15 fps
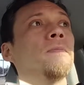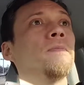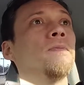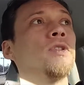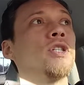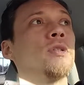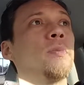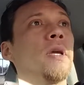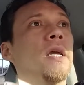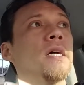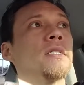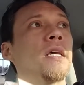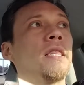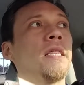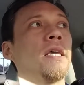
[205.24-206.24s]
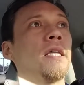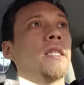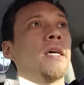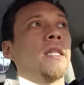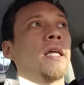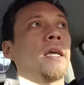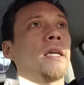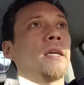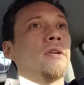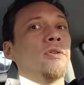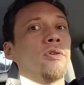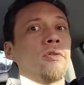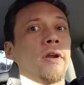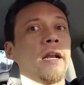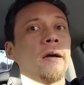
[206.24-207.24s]
Just because I think that Kindle
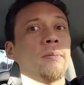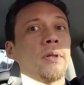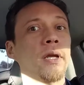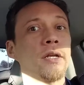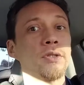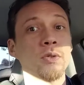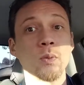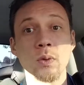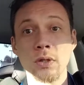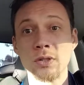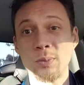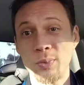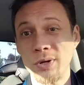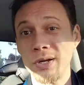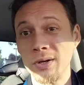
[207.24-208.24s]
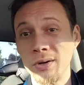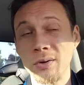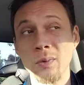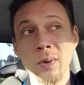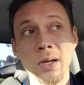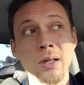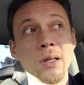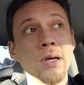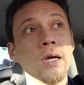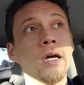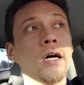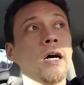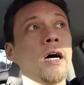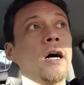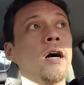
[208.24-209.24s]
Create application works pretty darn well.
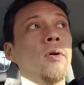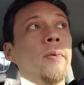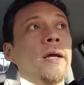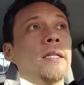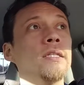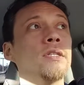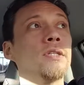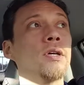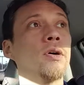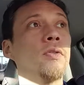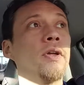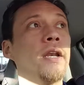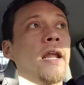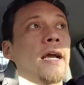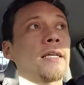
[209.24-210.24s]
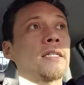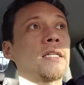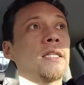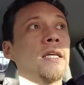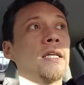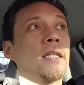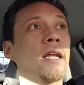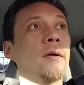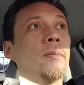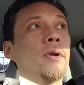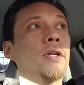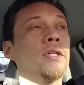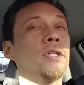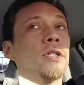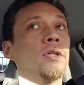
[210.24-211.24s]
And so the next thing that I'm going
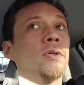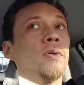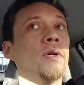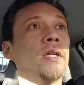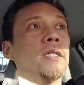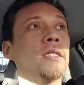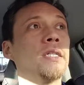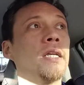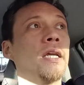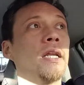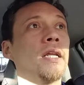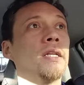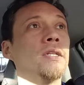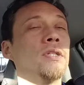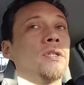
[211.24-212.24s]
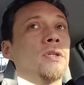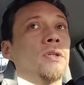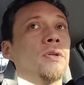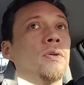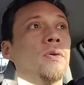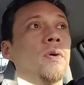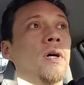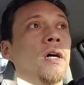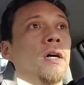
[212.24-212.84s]
to do is get into